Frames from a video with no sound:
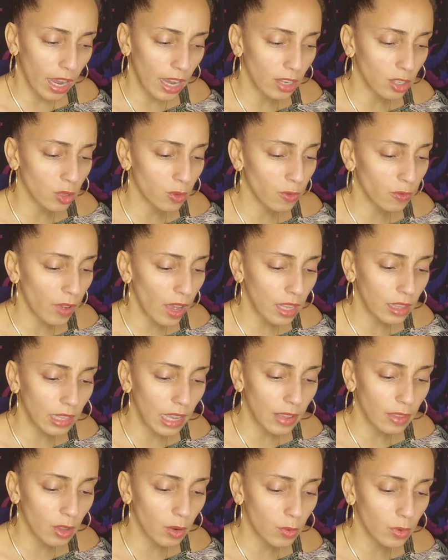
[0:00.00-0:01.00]
And you felt
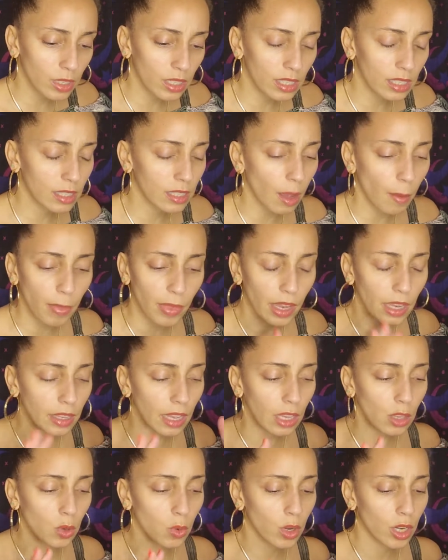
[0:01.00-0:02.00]
like there was something
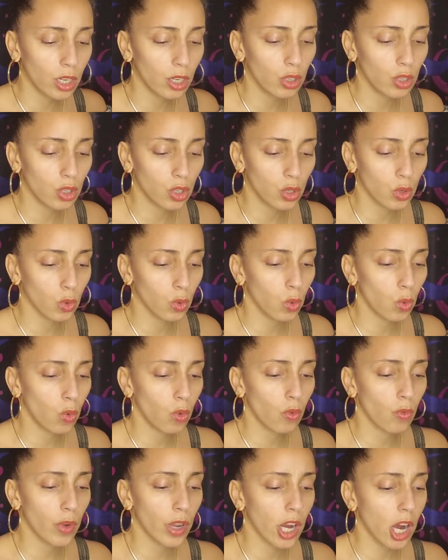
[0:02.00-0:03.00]
that you couldn't
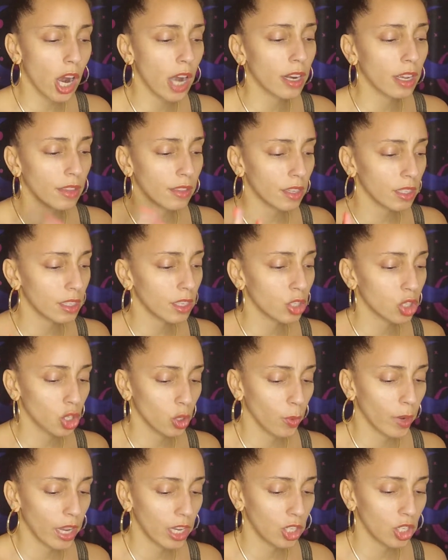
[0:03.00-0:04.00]
do regarding the
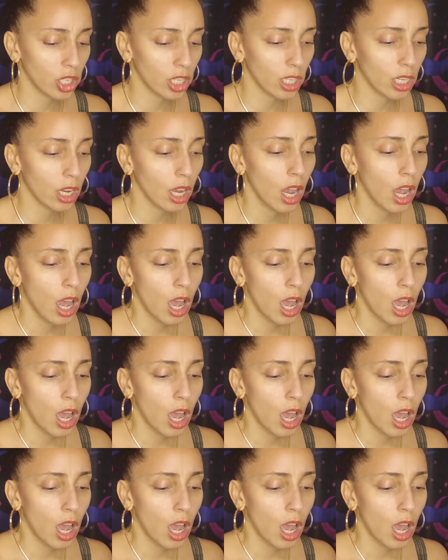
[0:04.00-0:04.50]
situation.